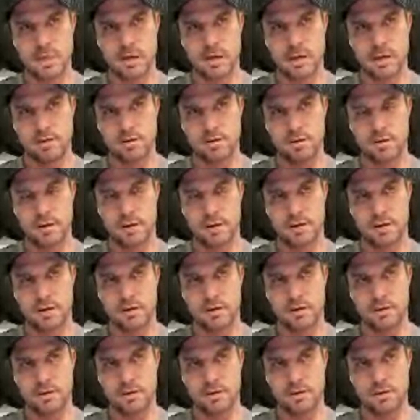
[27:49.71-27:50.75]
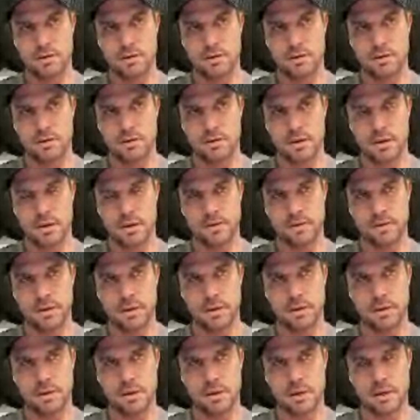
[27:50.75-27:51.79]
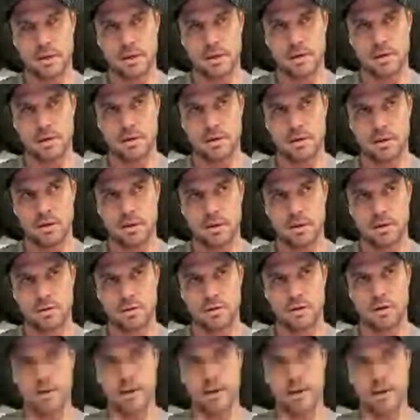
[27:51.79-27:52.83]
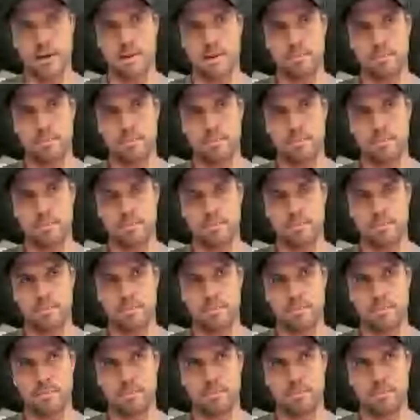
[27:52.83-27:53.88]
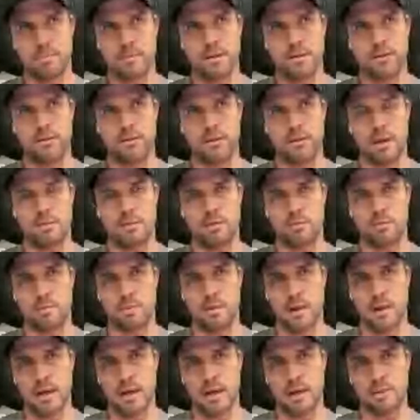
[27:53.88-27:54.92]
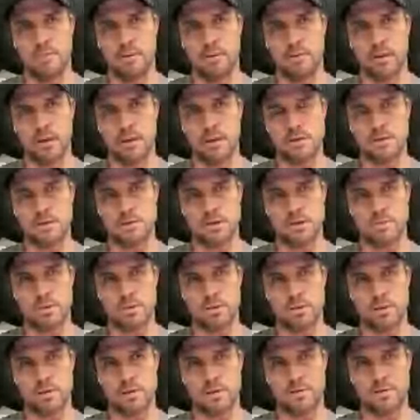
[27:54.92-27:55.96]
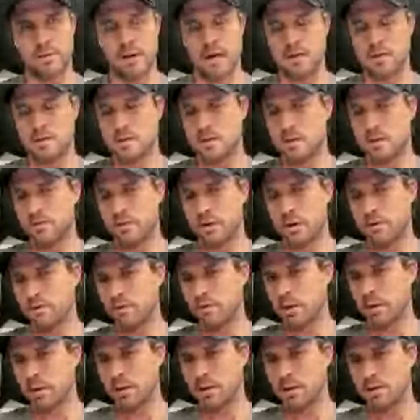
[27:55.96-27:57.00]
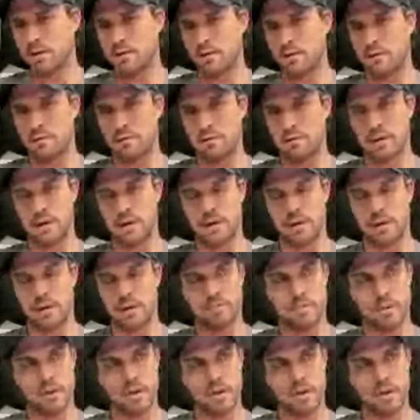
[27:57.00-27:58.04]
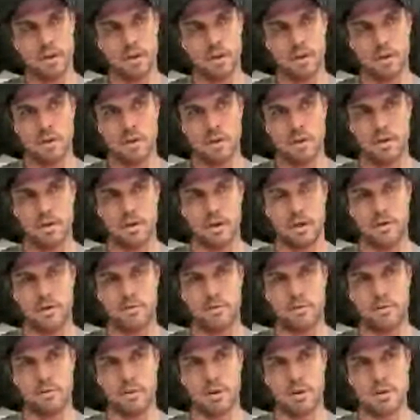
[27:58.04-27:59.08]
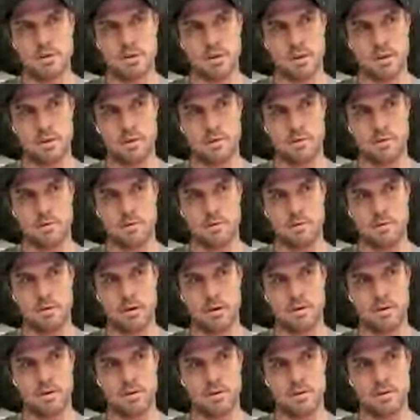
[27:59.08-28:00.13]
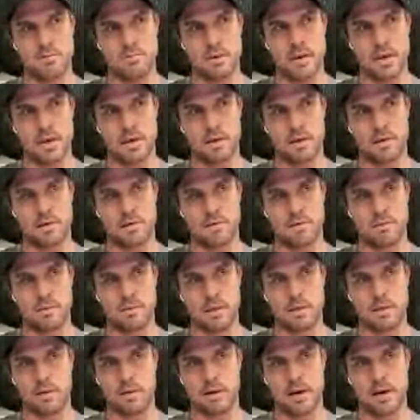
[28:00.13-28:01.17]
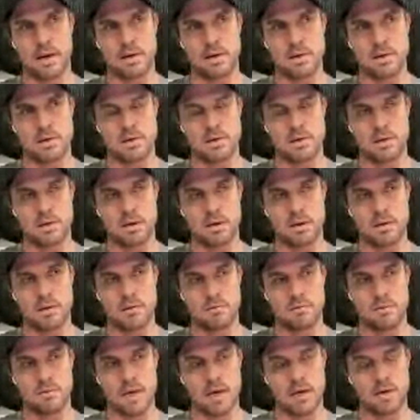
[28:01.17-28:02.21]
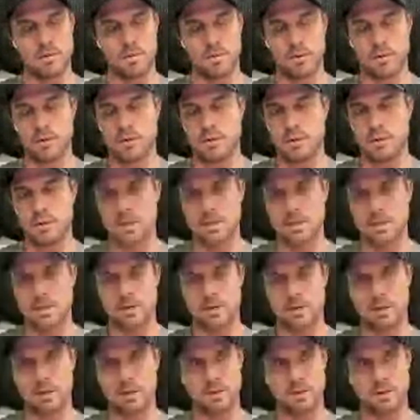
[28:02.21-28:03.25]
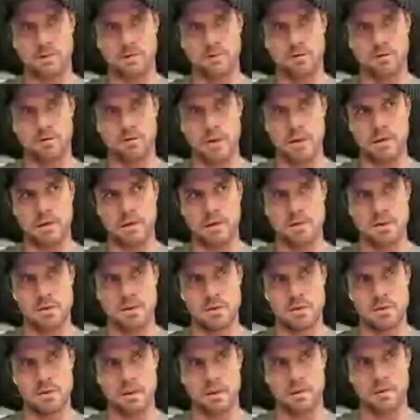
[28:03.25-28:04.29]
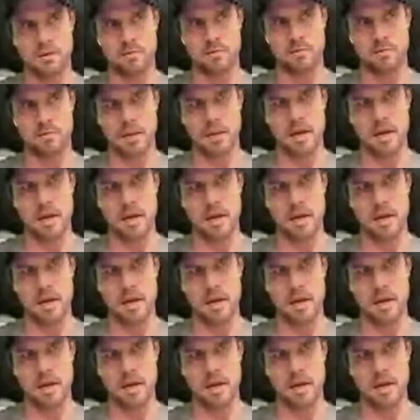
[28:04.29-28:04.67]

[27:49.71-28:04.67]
I do. I think growing up, the dream of playing professional sport is a fantasy for every kid. Even the ones that go on to be the greatest, Tiger Woods, etc., would have dreamed and spent